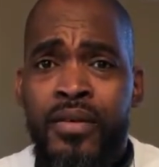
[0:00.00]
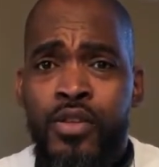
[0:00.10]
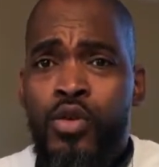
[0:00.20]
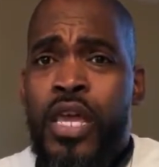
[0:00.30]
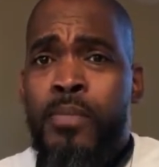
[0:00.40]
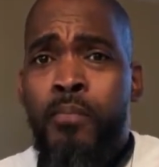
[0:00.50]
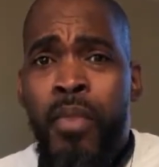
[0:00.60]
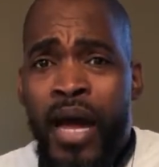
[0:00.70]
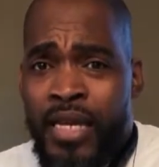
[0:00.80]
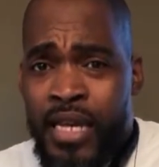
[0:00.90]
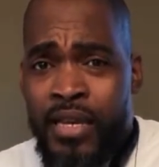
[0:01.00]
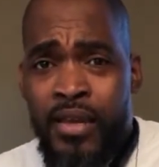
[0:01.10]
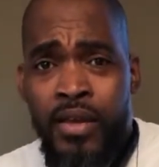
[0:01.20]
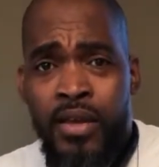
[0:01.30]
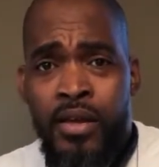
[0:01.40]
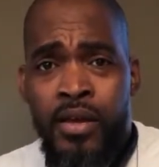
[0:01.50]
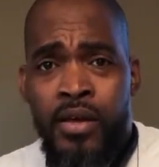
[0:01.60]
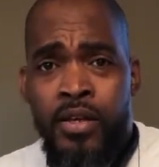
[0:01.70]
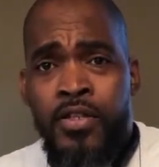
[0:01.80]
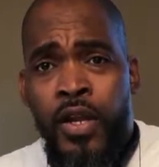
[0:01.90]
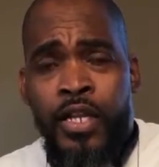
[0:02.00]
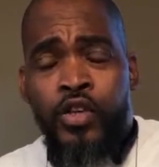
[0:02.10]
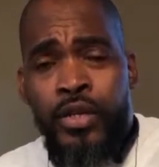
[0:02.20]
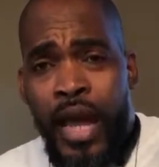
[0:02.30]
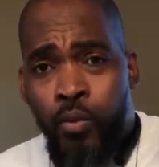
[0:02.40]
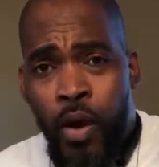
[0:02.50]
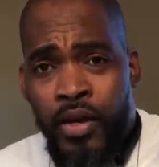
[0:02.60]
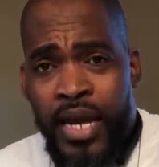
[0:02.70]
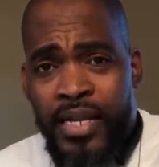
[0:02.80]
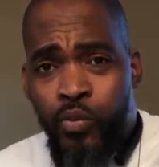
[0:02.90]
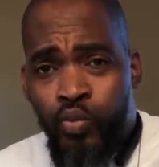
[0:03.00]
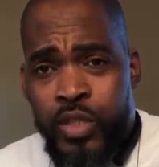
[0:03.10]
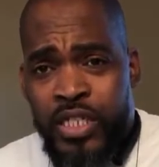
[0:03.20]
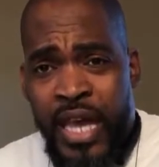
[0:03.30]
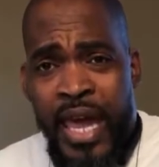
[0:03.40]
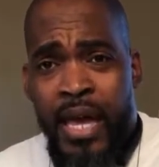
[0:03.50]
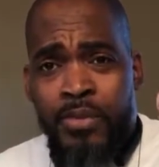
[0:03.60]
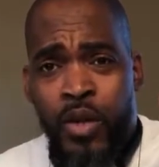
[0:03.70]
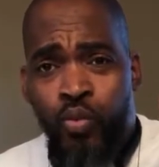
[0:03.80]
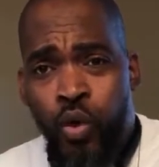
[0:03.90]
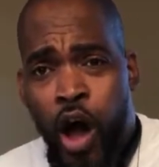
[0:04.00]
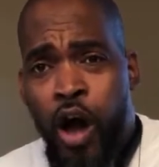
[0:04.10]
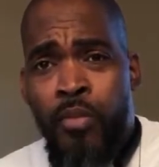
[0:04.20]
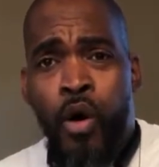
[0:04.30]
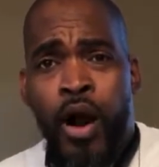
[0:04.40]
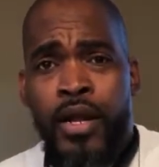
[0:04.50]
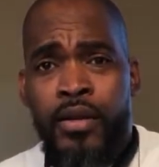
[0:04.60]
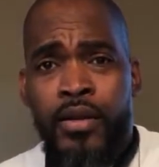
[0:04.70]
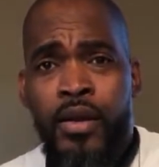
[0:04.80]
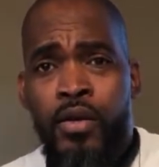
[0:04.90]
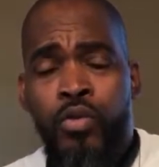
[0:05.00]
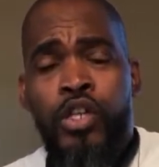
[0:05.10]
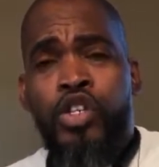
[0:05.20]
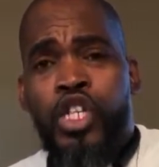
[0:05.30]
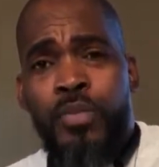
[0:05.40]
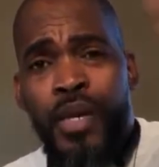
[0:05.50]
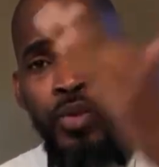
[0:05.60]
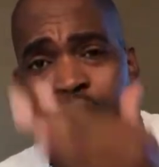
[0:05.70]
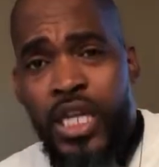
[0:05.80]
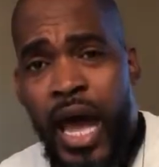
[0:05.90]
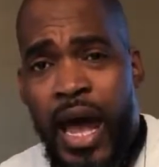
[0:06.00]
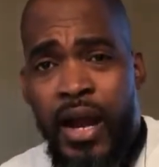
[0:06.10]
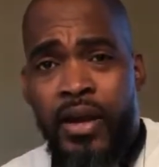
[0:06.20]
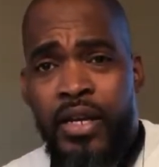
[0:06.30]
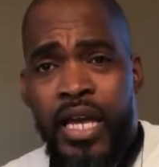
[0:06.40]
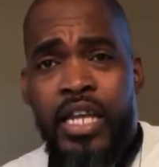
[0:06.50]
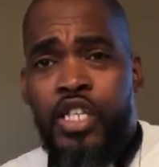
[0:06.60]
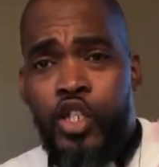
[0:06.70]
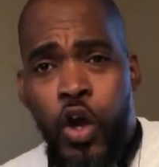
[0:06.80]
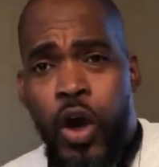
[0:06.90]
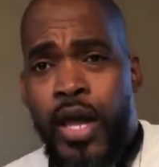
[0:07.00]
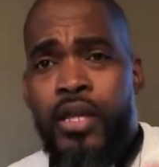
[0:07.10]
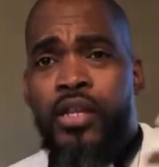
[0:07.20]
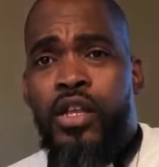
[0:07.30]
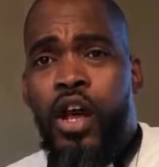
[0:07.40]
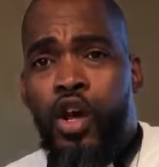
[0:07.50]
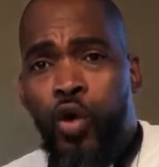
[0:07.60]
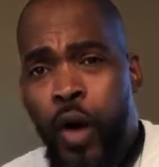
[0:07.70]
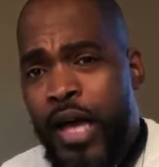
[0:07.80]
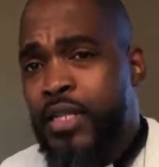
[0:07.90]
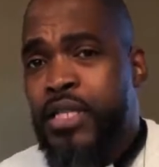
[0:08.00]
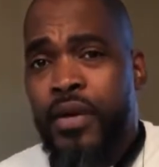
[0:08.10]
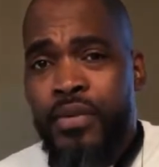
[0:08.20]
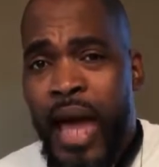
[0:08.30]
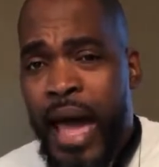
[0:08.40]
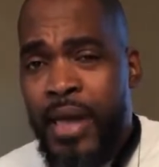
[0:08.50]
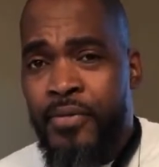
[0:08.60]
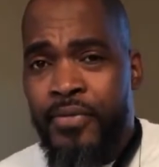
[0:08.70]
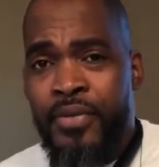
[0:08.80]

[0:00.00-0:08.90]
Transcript: You need money so that you're not working at Sam's and Walmart, where you should be retired and enjoying a quality of life.